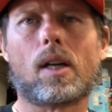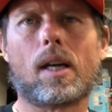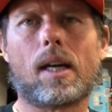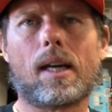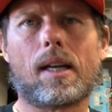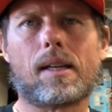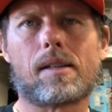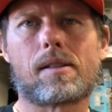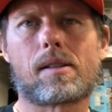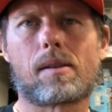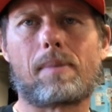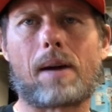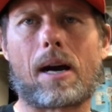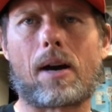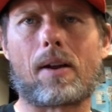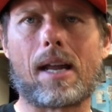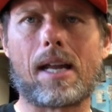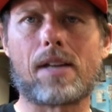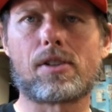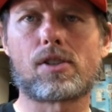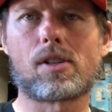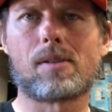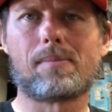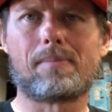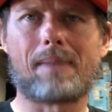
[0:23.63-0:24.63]
And it's about
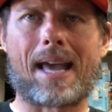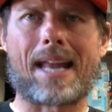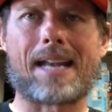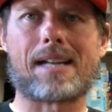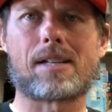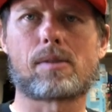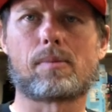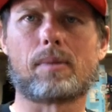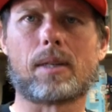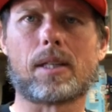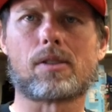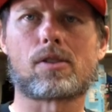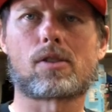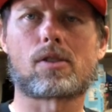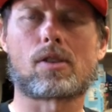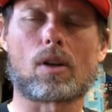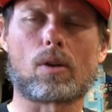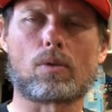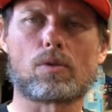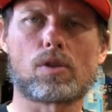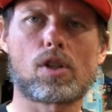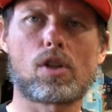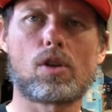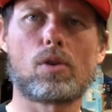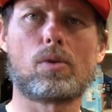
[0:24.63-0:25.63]
engine management.
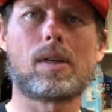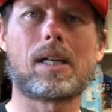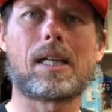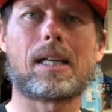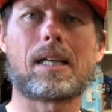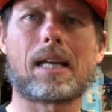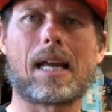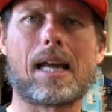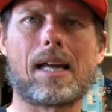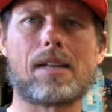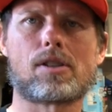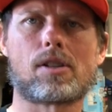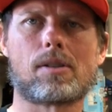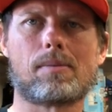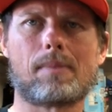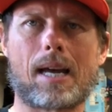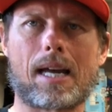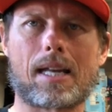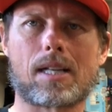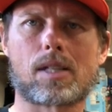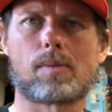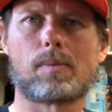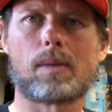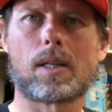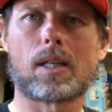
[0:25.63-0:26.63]
So, tuning, engine
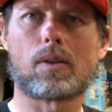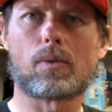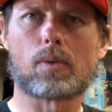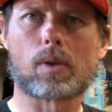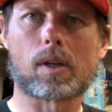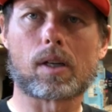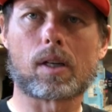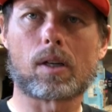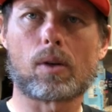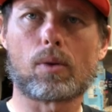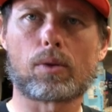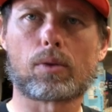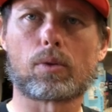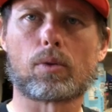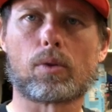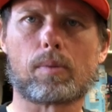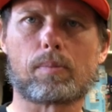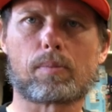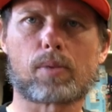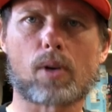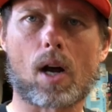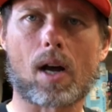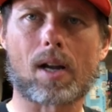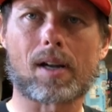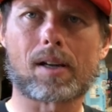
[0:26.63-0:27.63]
management, we're going to go through the
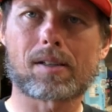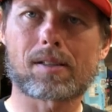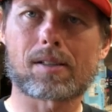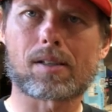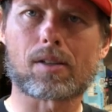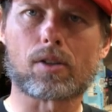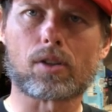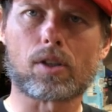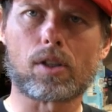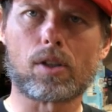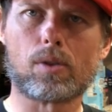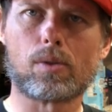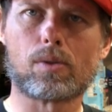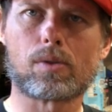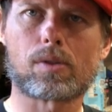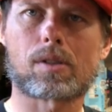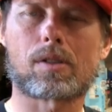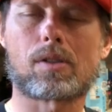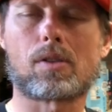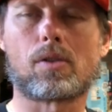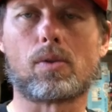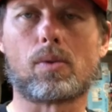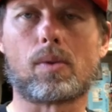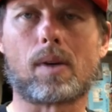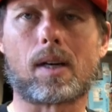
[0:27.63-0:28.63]
products that are
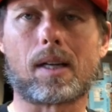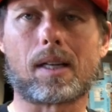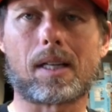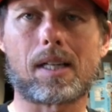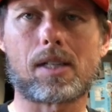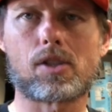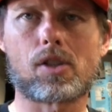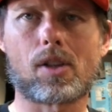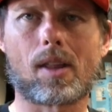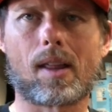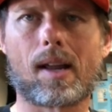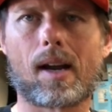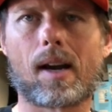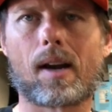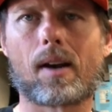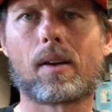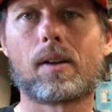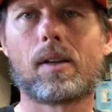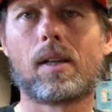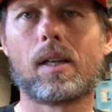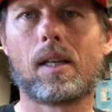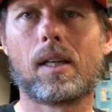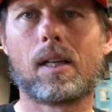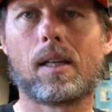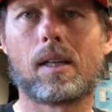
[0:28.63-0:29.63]
used to uh, get you
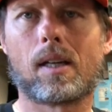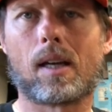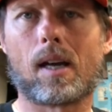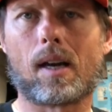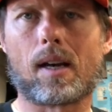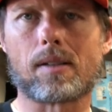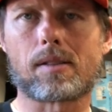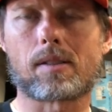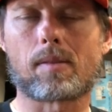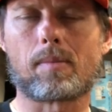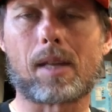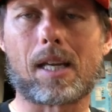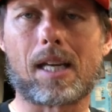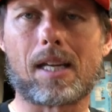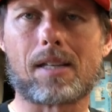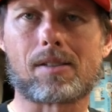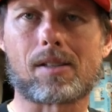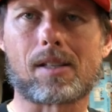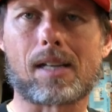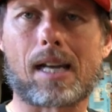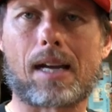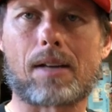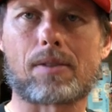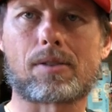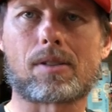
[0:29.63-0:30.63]
there uh, some of the
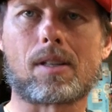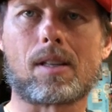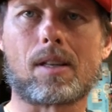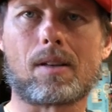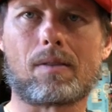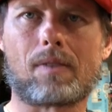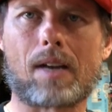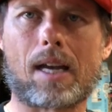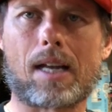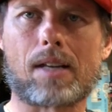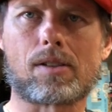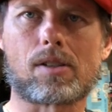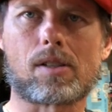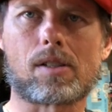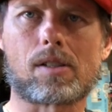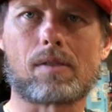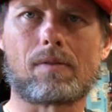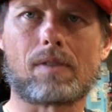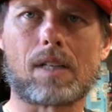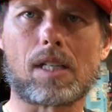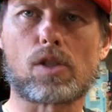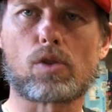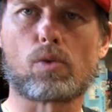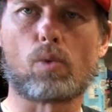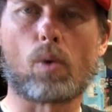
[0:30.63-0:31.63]
ins and outs and the advantages
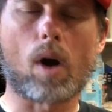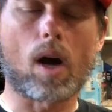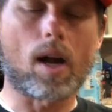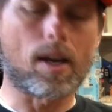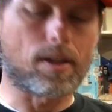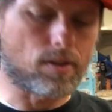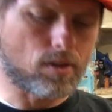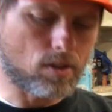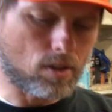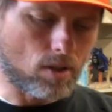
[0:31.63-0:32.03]
of each one.